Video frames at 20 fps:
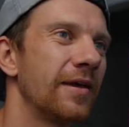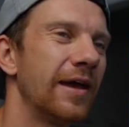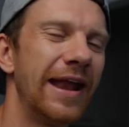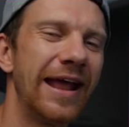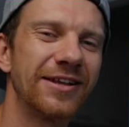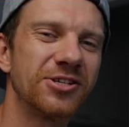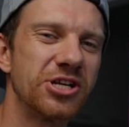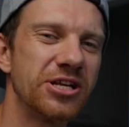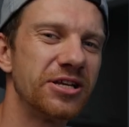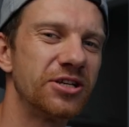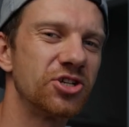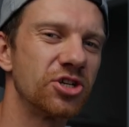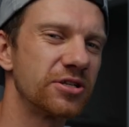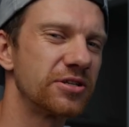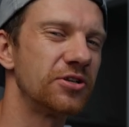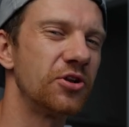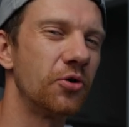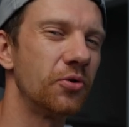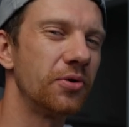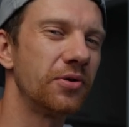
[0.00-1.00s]
And actually
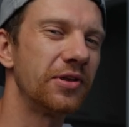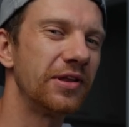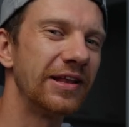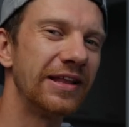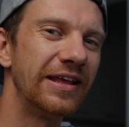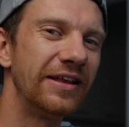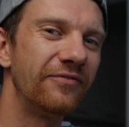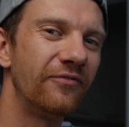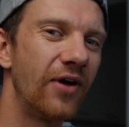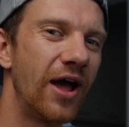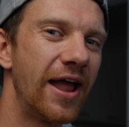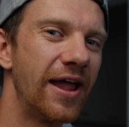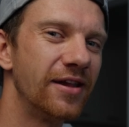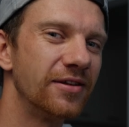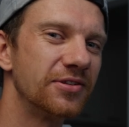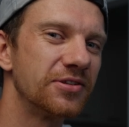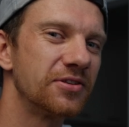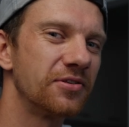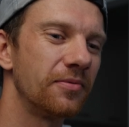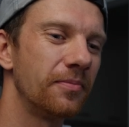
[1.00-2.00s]
just don't delete
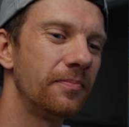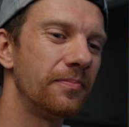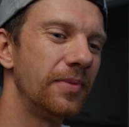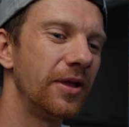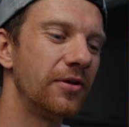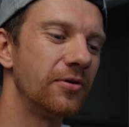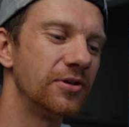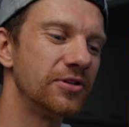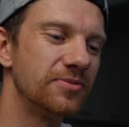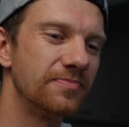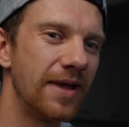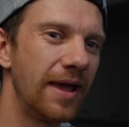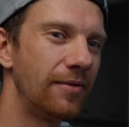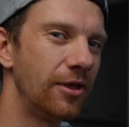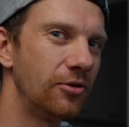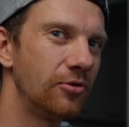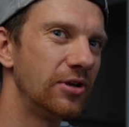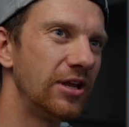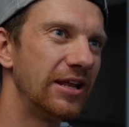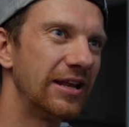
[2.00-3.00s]
files because maybe
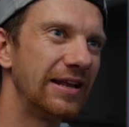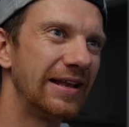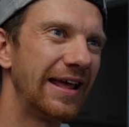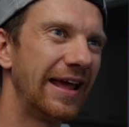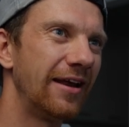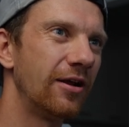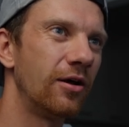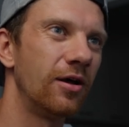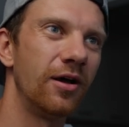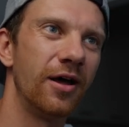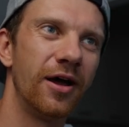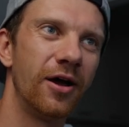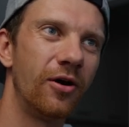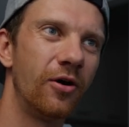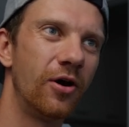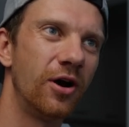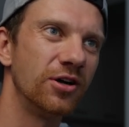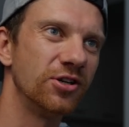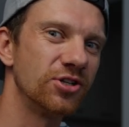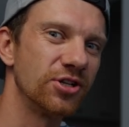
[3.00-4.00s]
you need it later,
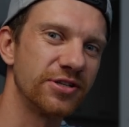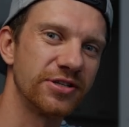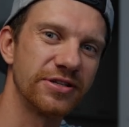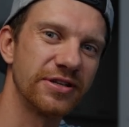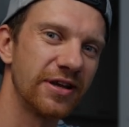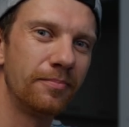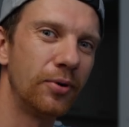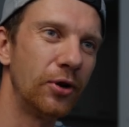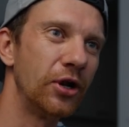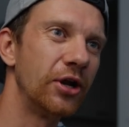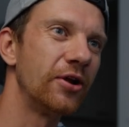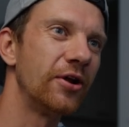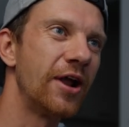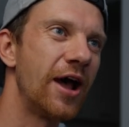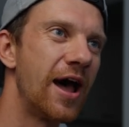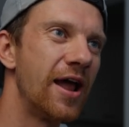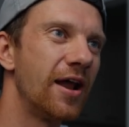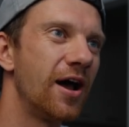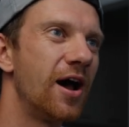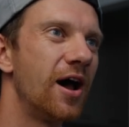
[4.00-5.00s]
or just put it on
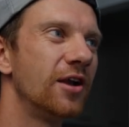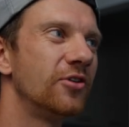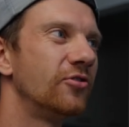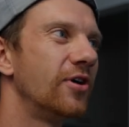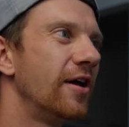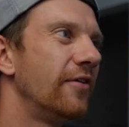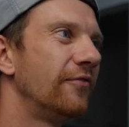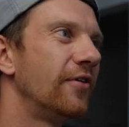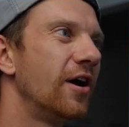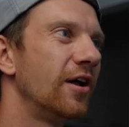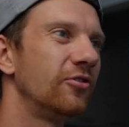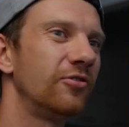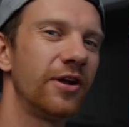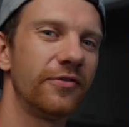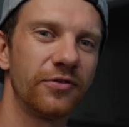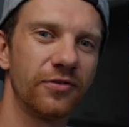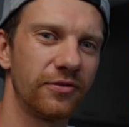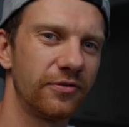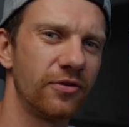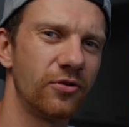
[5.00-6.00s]
another hard drive. Hard
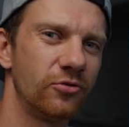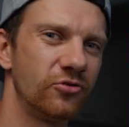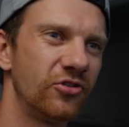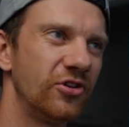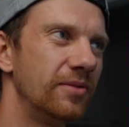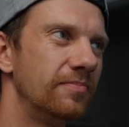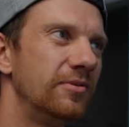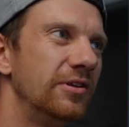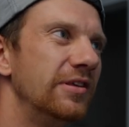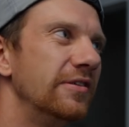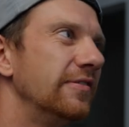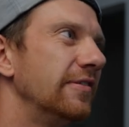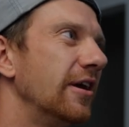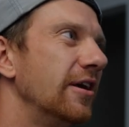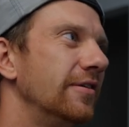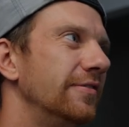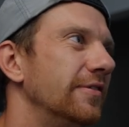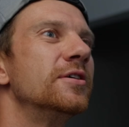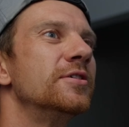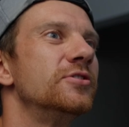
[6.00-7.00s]
drives are so cheap these days.